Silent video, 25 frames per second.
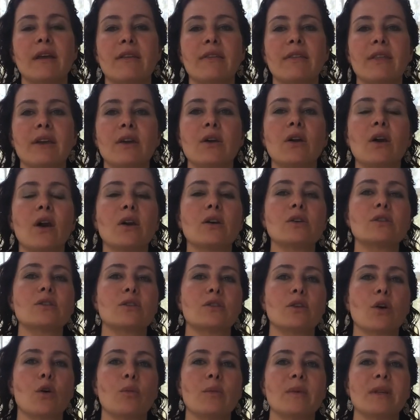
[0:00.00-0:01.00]
There are
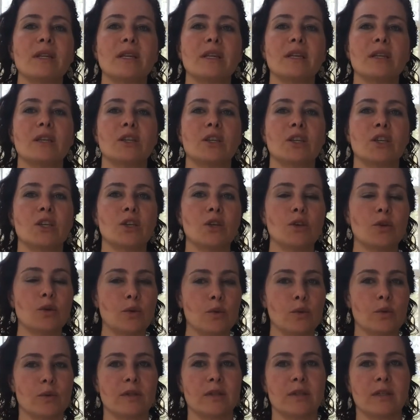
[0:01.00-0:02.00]
so many
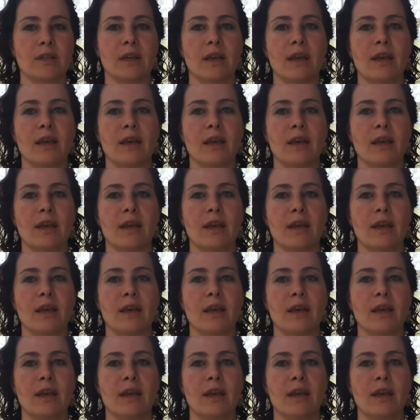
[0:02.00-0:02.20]
cues